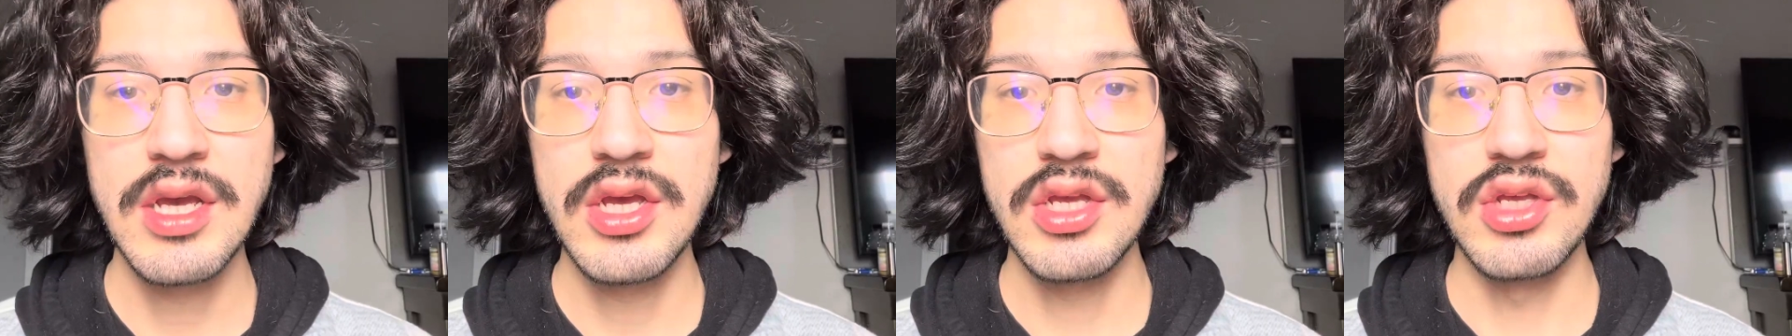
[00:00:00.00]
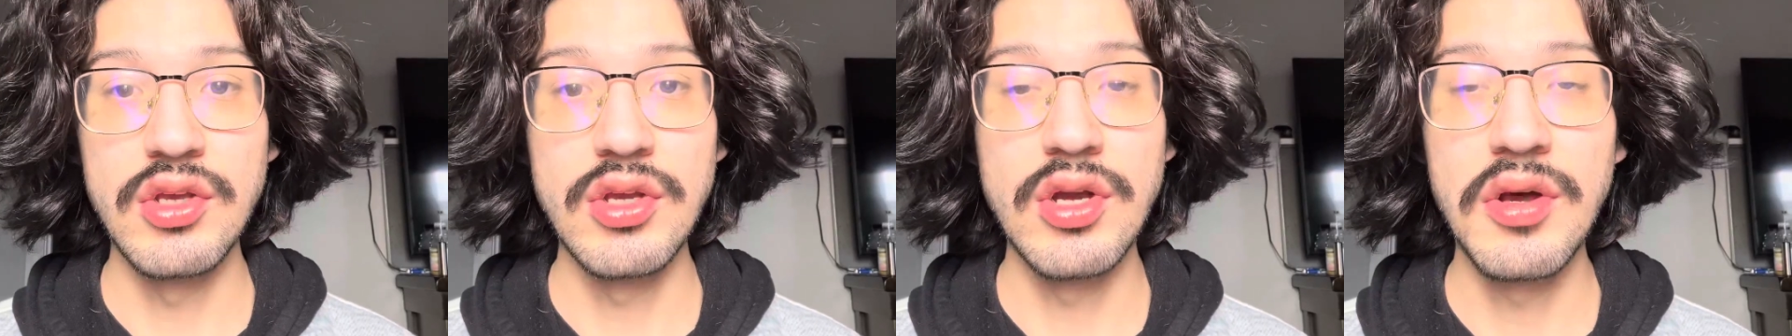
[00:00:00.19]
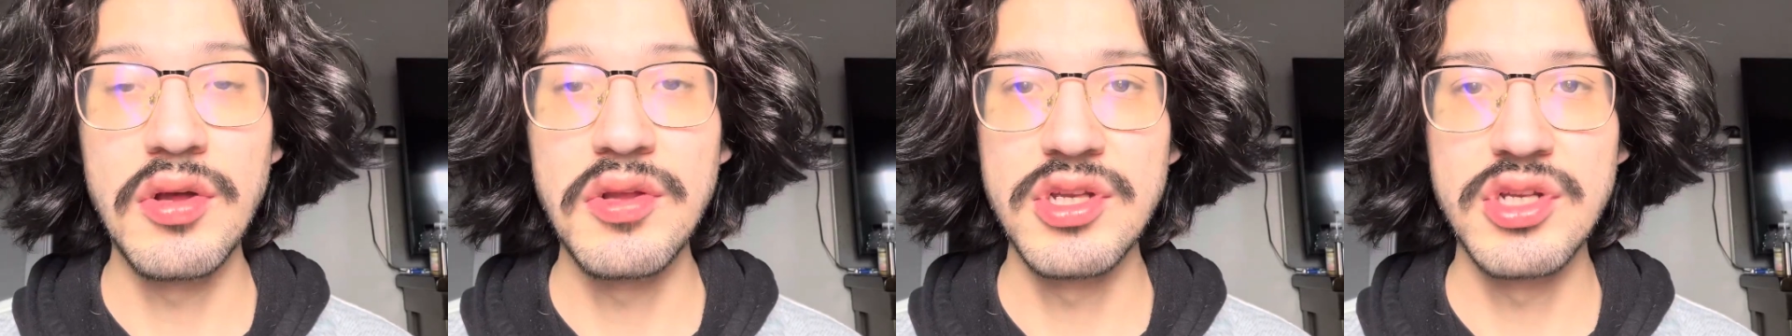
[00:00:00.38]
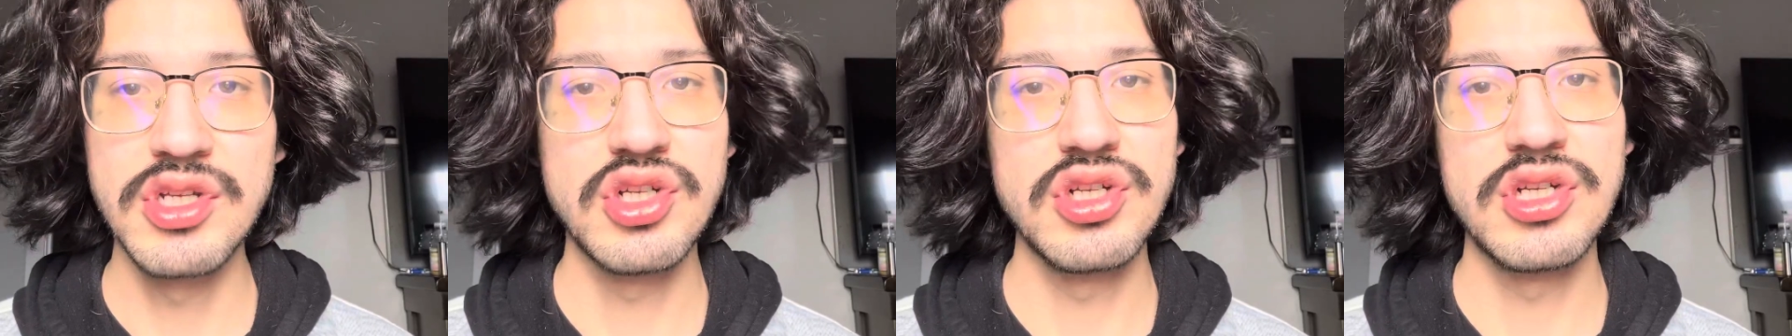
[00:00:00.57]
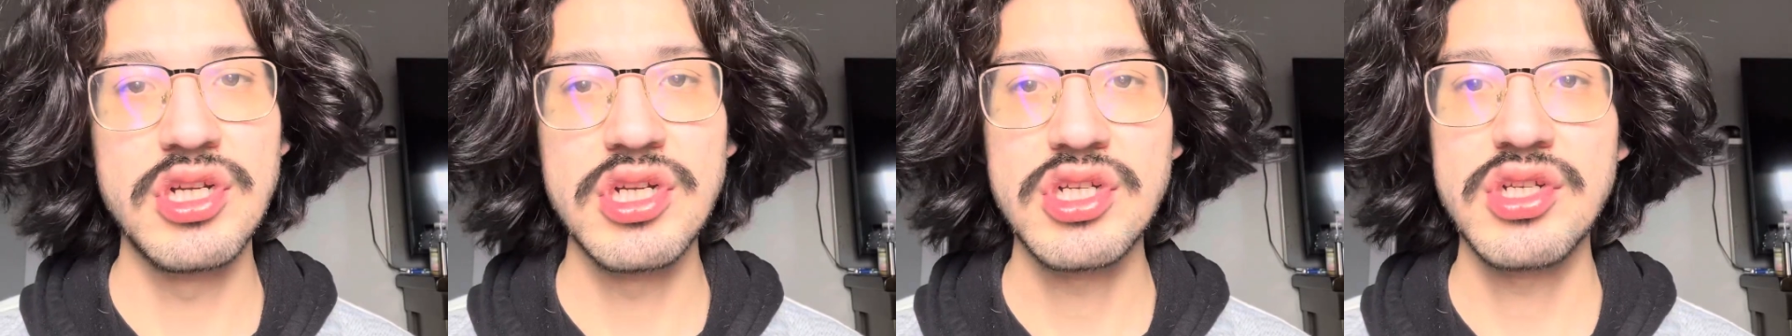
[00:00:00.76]
you go the
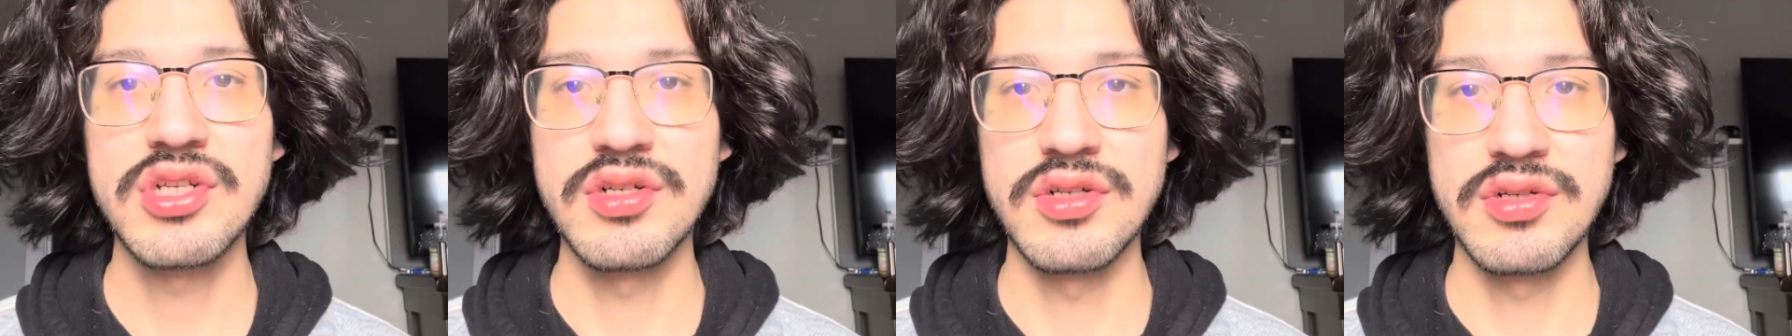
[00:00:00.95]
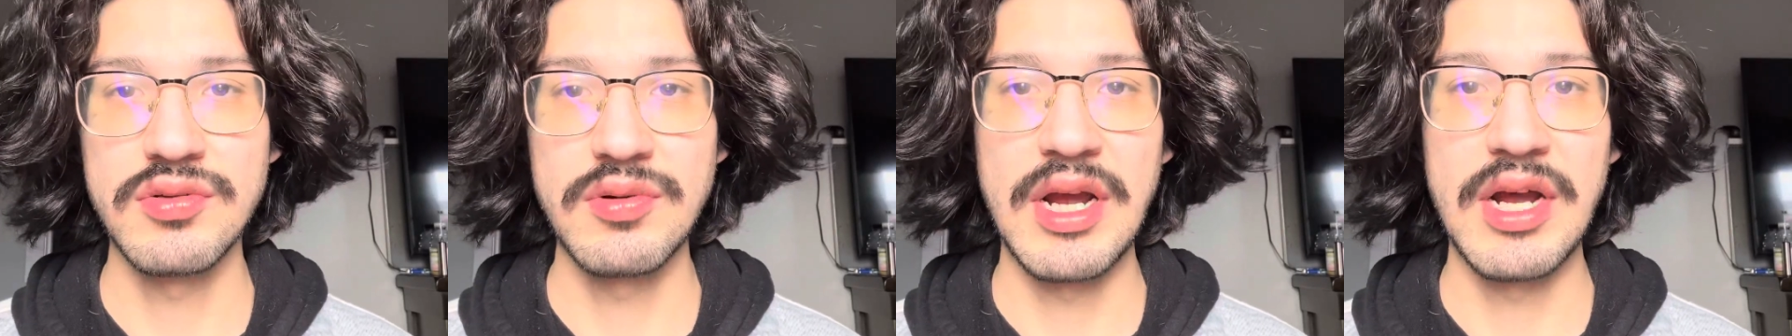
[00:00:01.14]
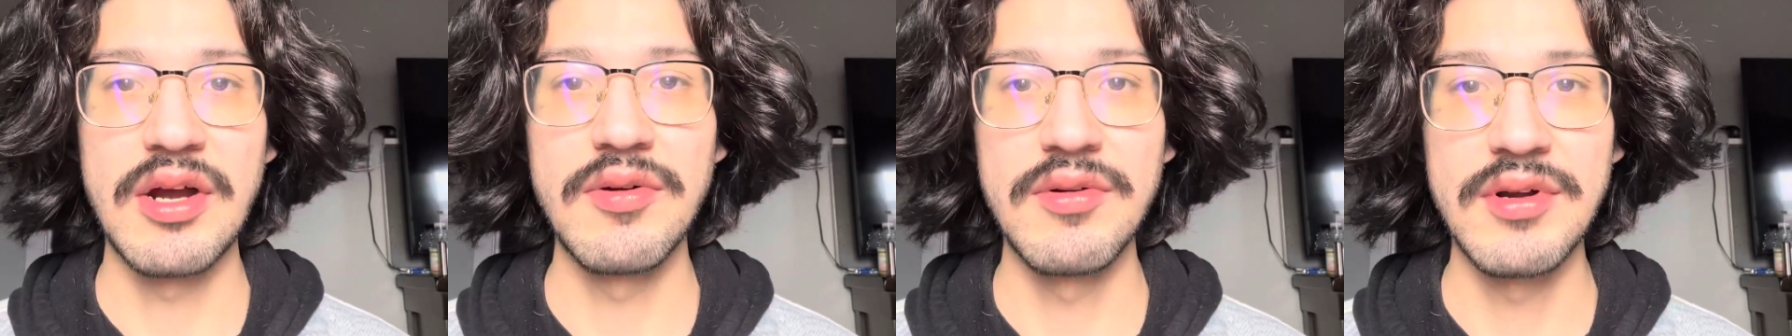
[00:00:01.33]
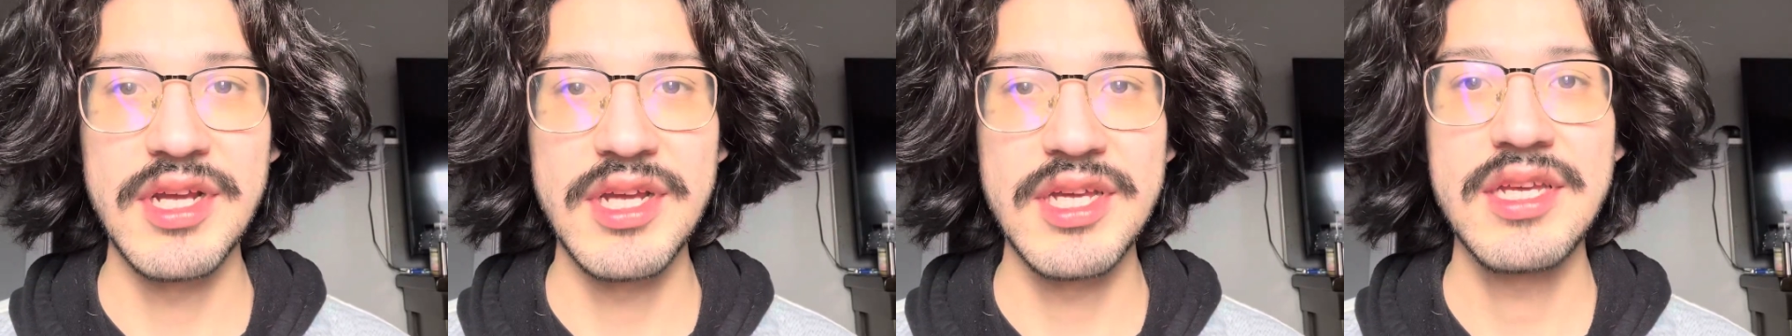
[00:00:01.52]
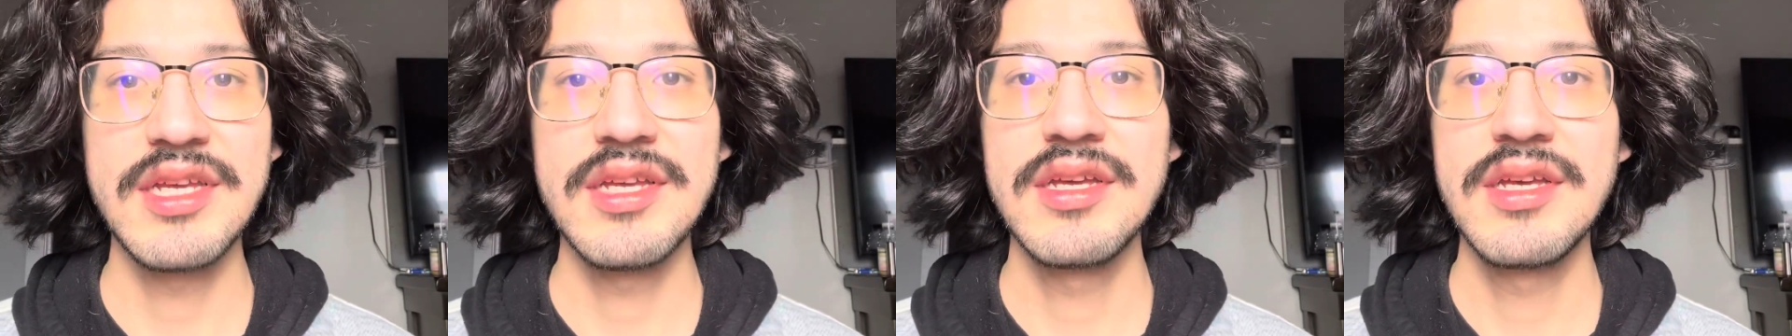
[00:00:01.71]
traditional route,
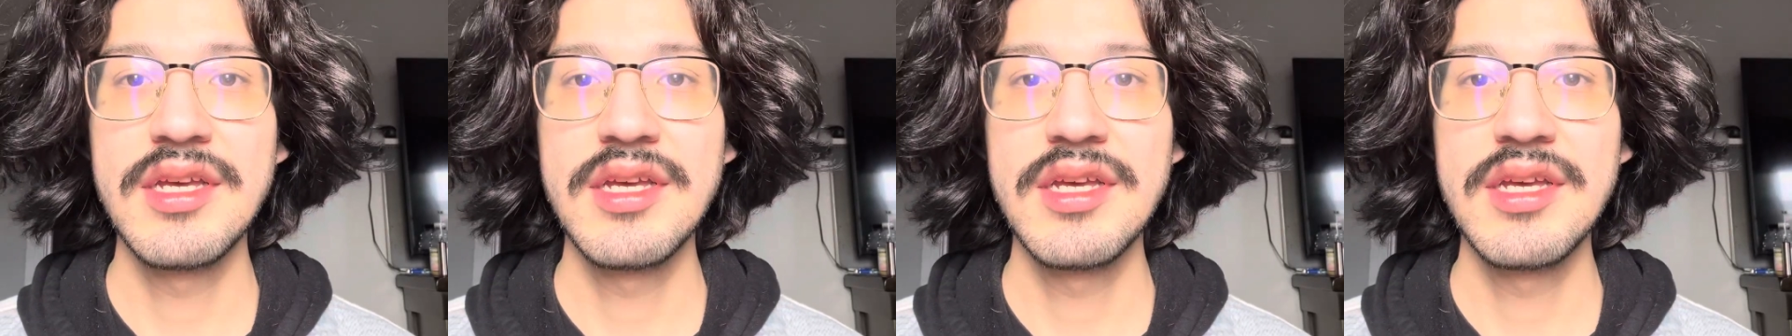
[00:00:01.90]
right?